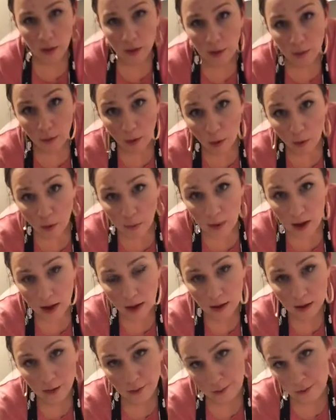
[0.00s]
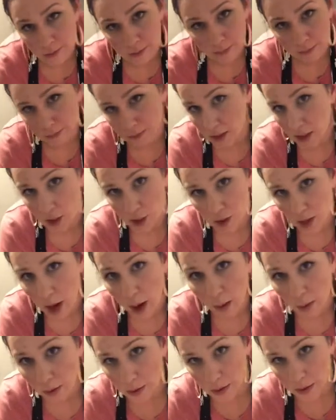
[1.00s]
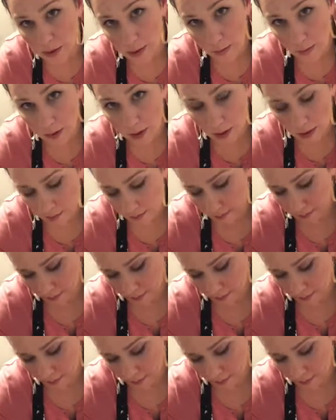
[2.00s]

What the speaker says: to throw them on a little dish towel or something.